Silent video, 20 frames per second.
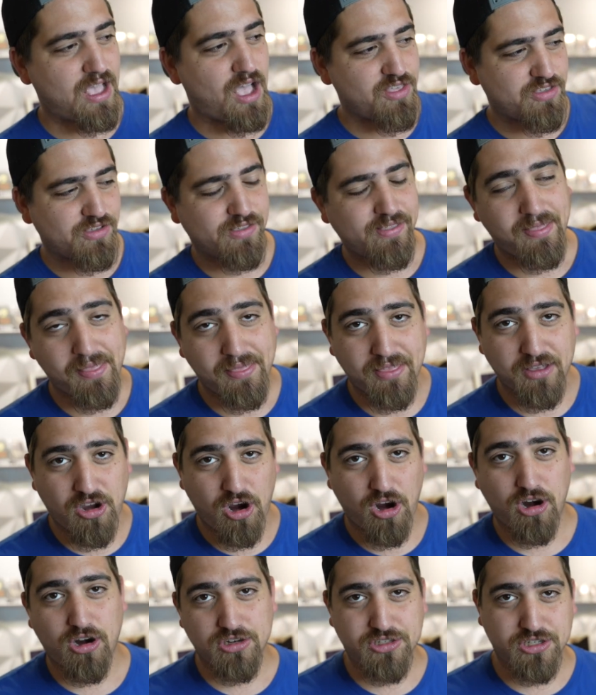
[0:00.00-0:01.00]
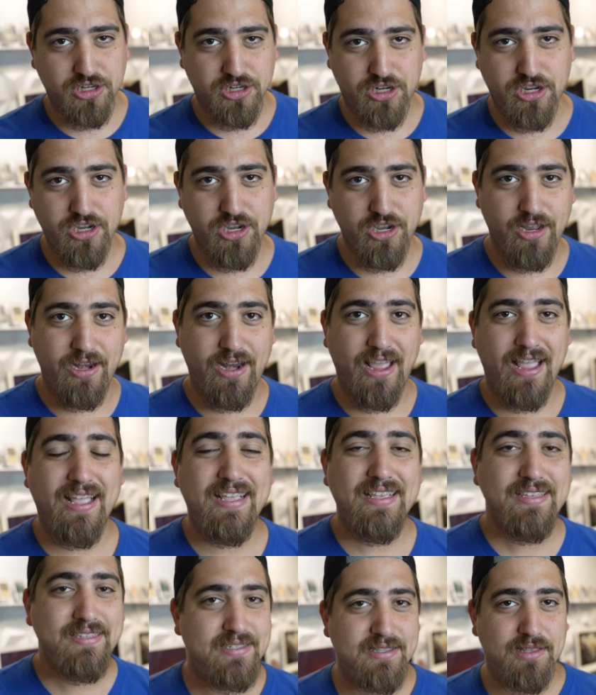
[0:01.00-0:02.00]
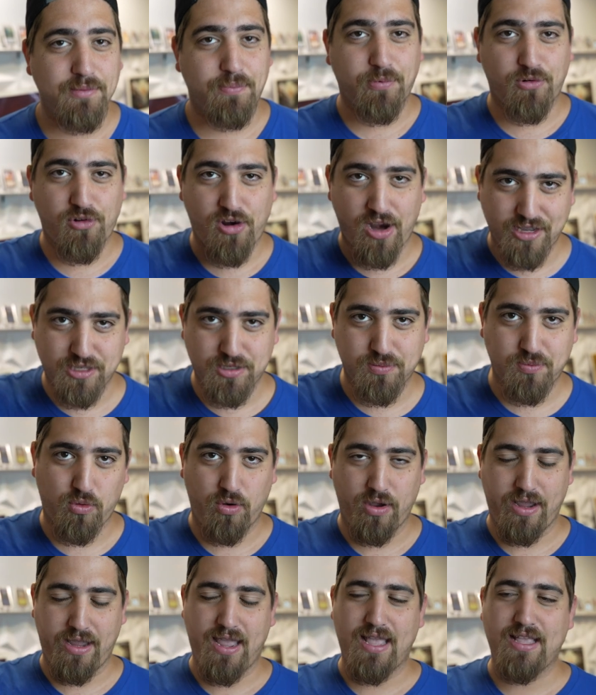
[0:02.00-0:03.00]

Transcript: other than that the cards are good, is the price point.